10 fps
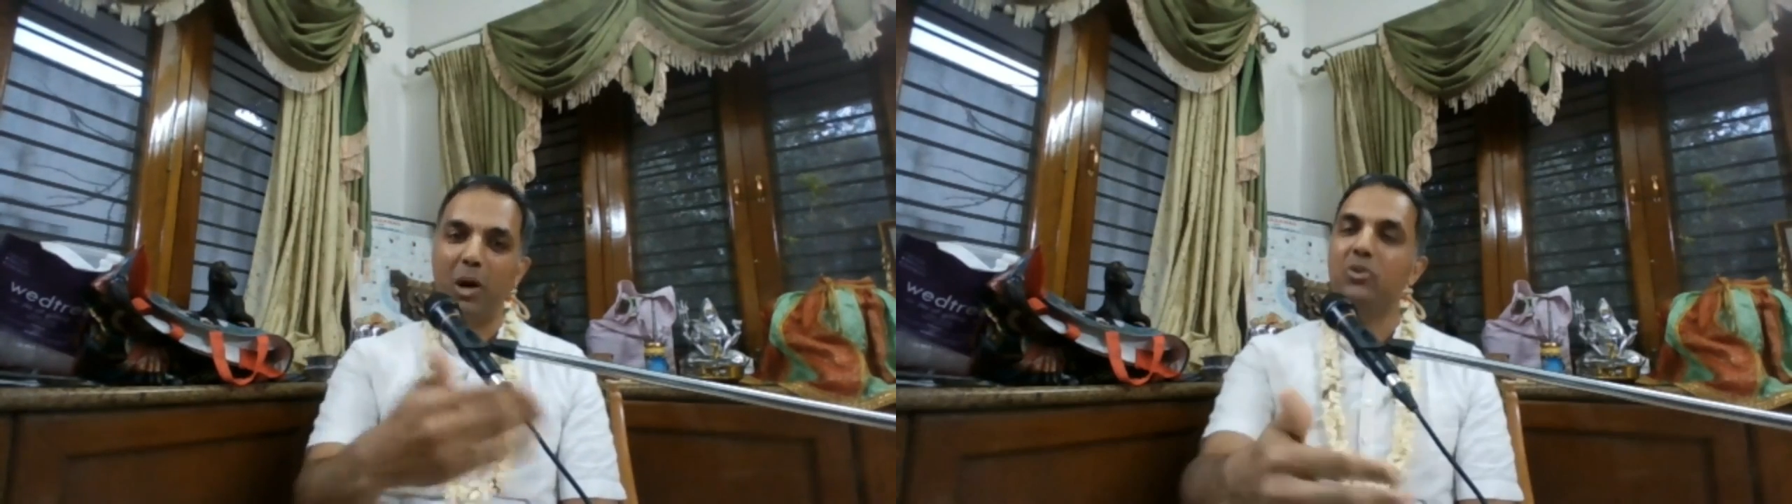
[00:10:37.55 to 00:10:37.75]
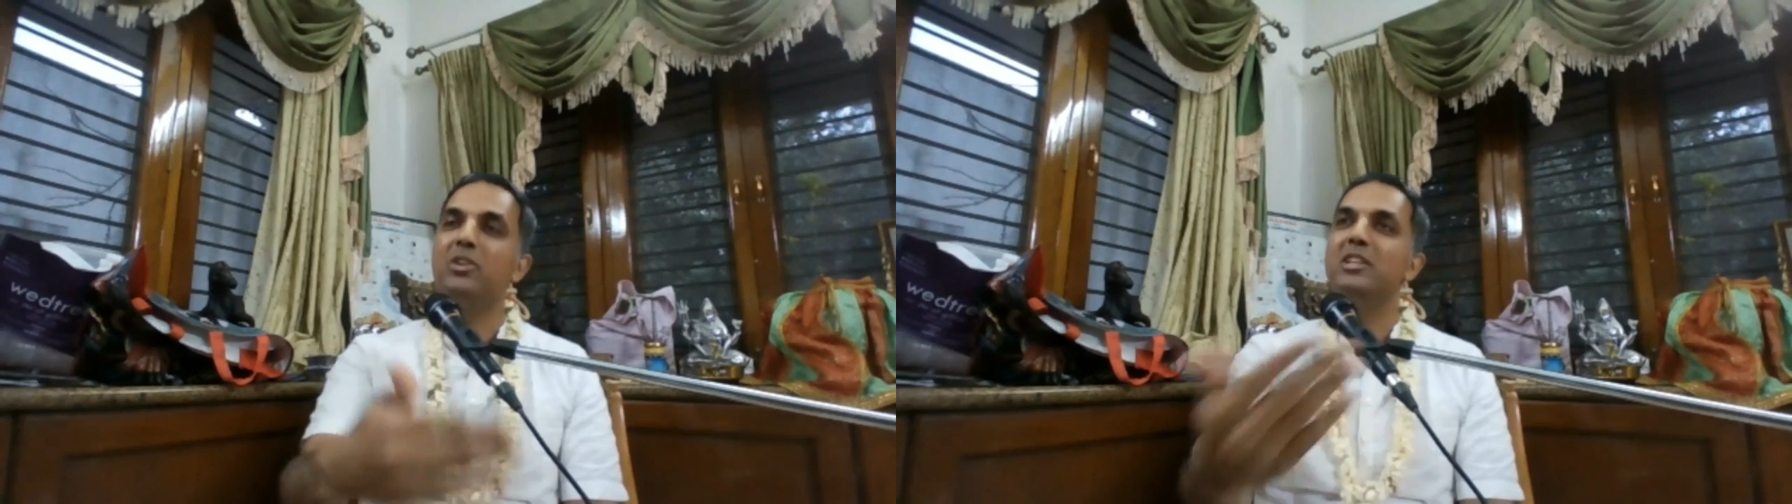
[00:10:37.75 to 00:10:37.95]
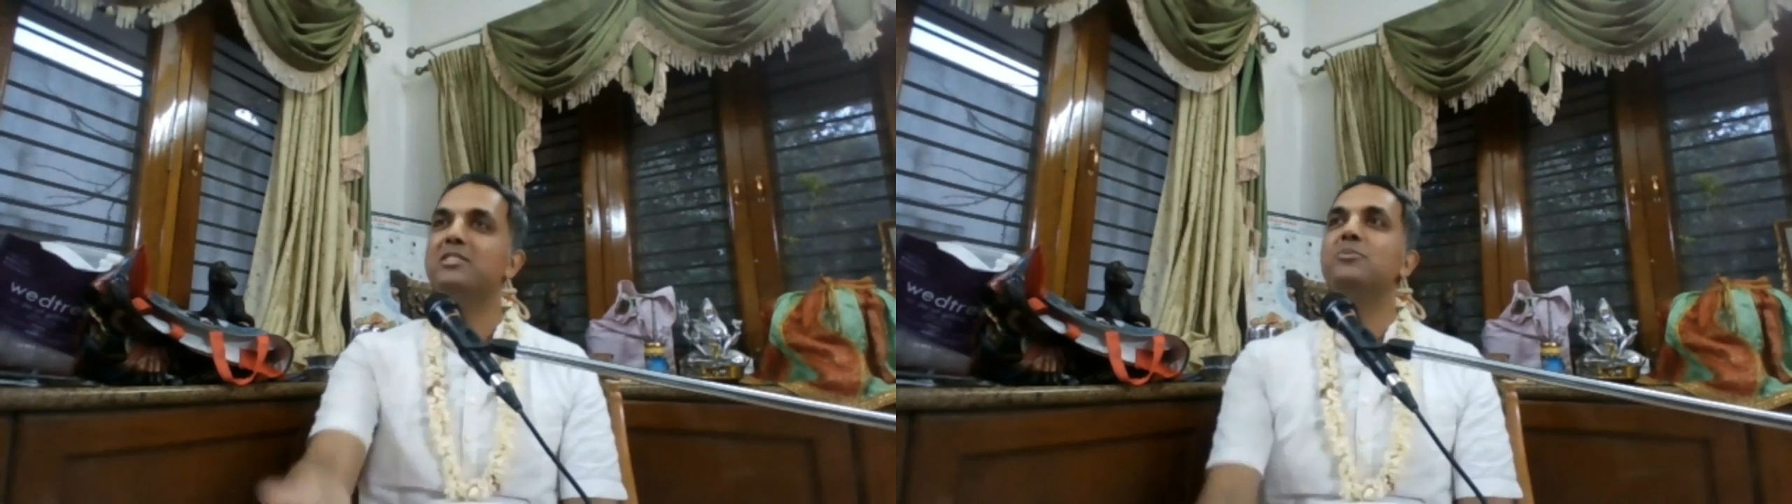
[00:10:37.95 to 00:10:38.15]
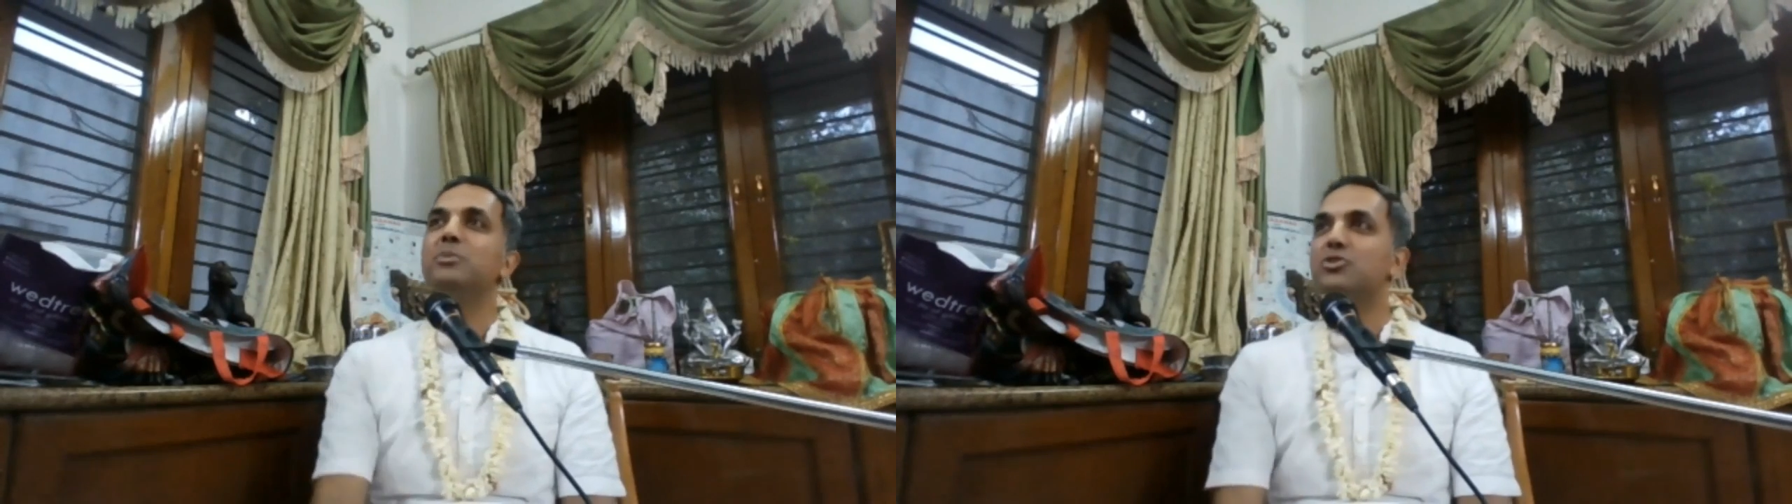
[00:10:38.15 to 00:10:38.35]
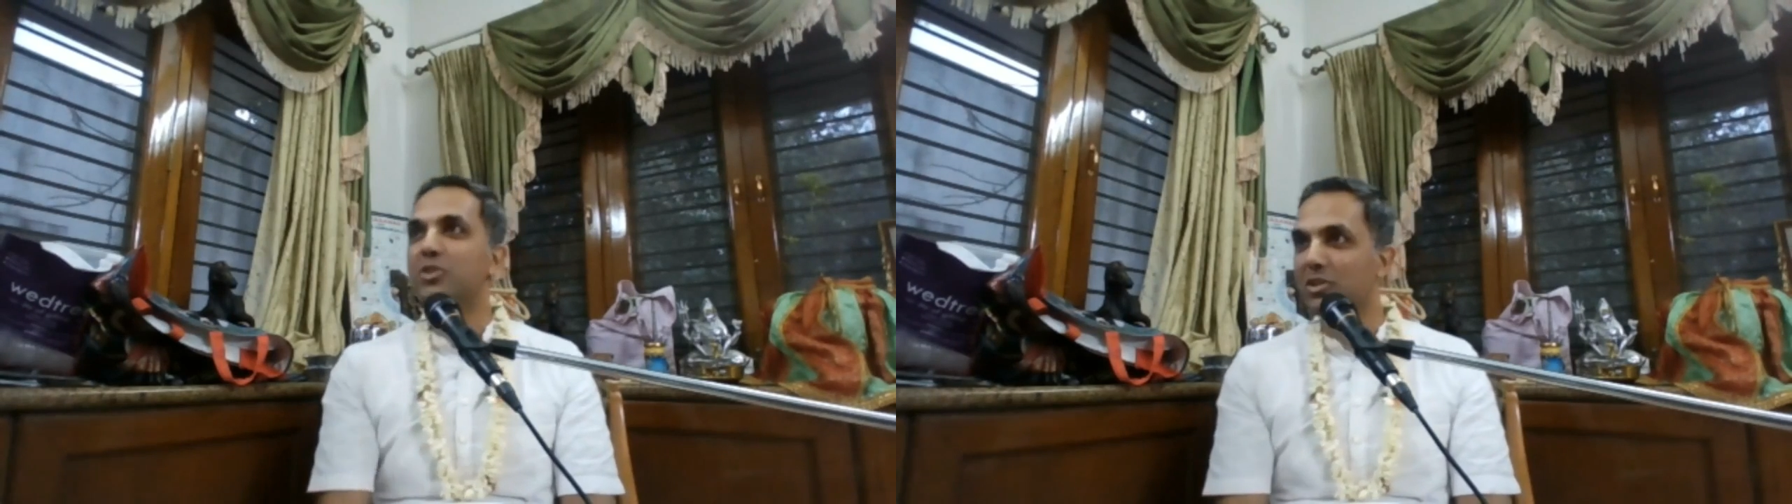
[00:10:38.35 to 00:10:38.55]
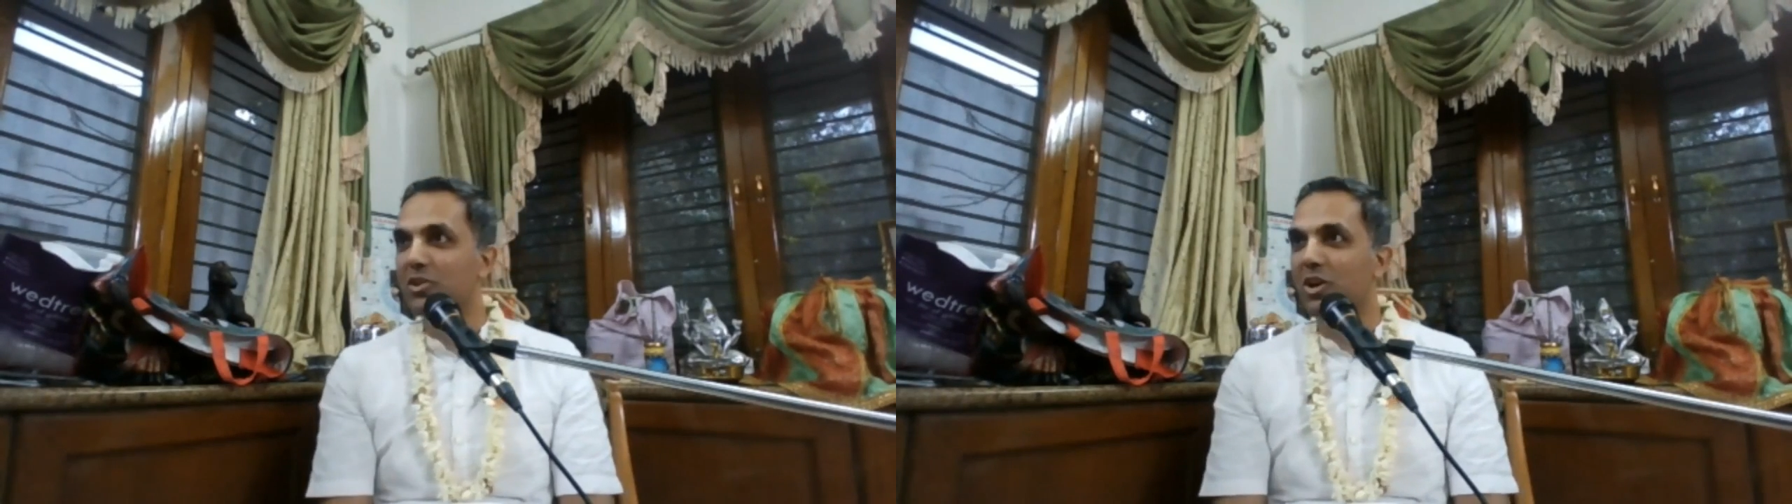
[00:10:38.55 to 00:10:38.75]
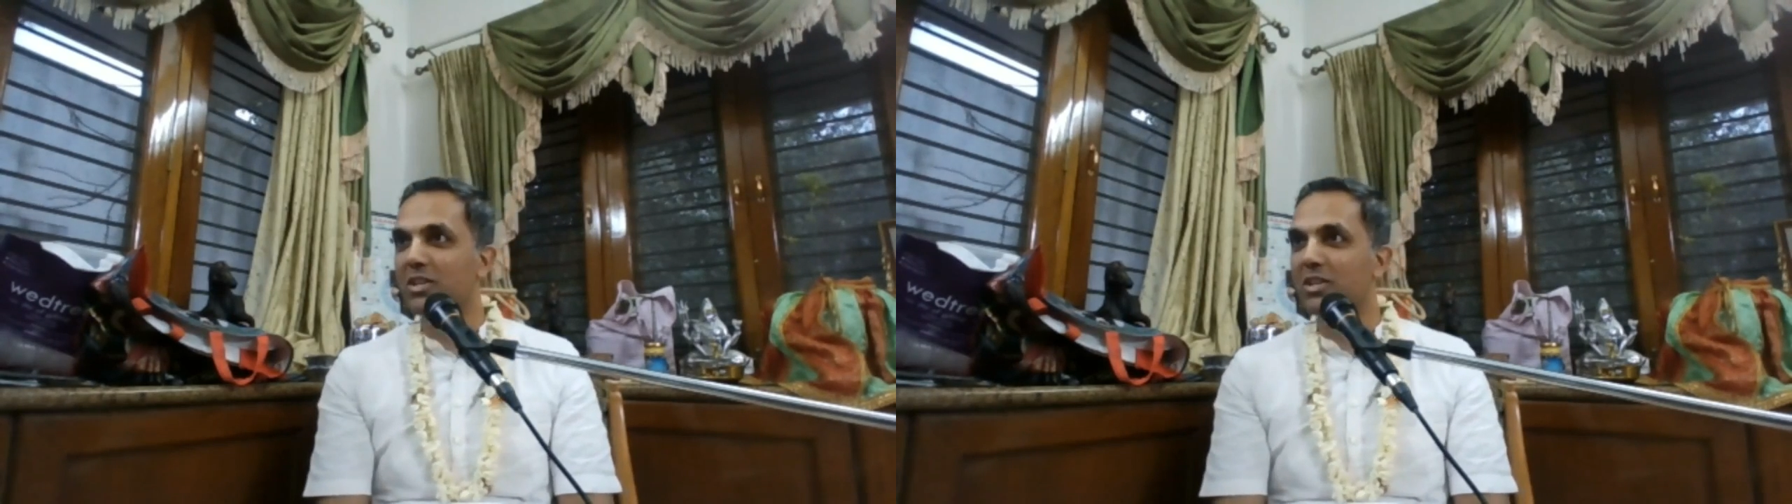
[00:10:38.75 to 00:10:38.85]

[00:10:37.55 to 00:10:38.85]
boundaries that we shouldn't